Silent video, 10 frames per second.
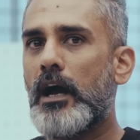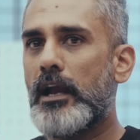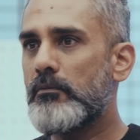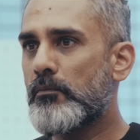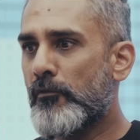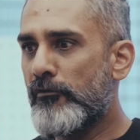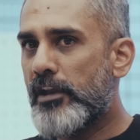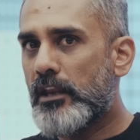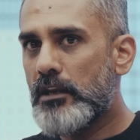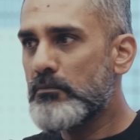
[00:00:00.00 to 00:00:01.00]
I am
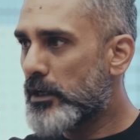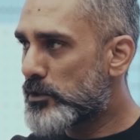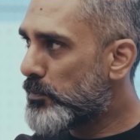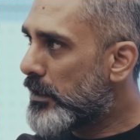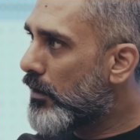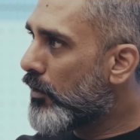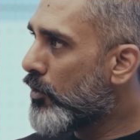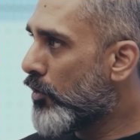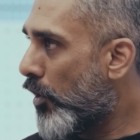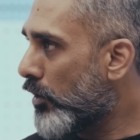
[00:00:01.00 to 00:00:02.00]
varying my speed a
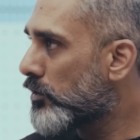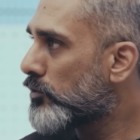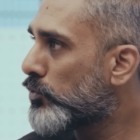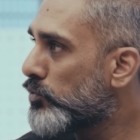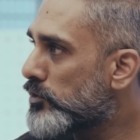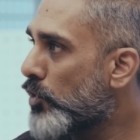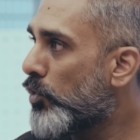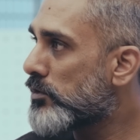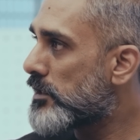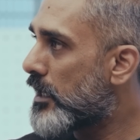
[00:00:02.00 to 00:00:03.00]
lot through this
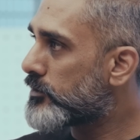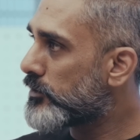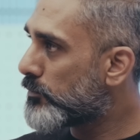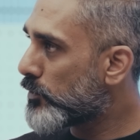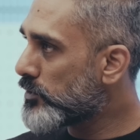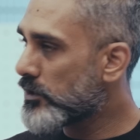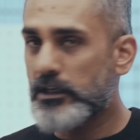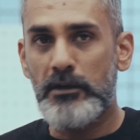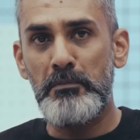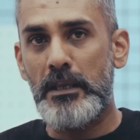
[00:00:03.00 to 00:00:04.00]
whole selection process.
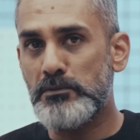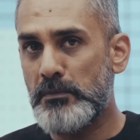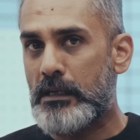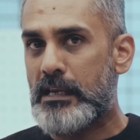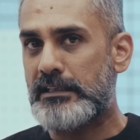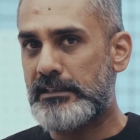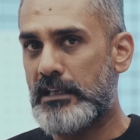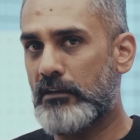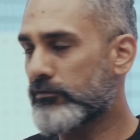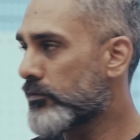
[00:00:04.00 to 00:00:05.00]
It makes me less
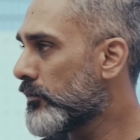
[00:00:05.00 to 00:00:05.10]
safe.